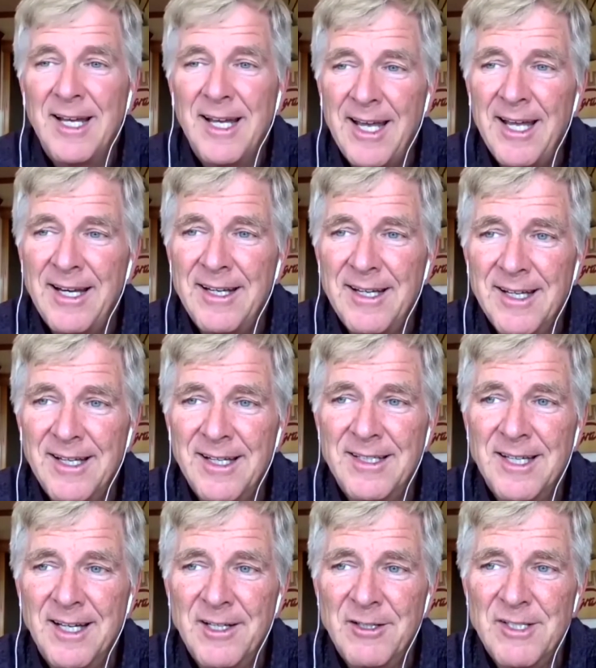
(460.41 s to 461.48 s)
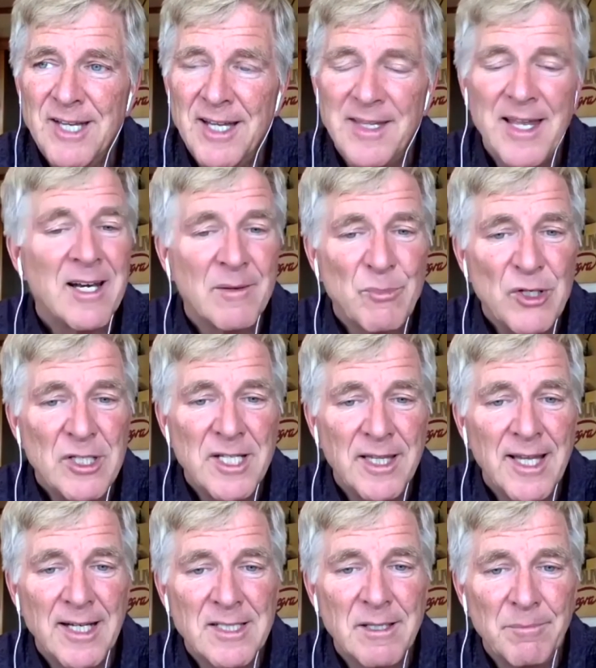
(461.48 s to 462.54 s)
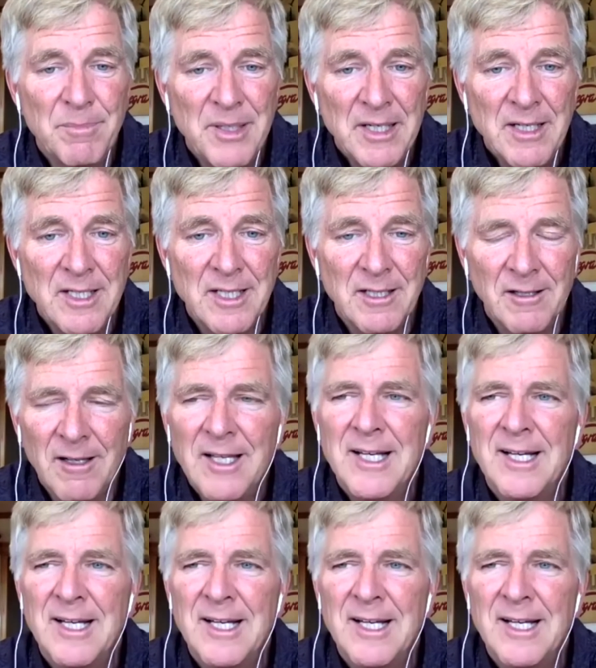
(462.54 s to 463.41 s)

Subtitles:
And to understand that and appreciate that's a big deal.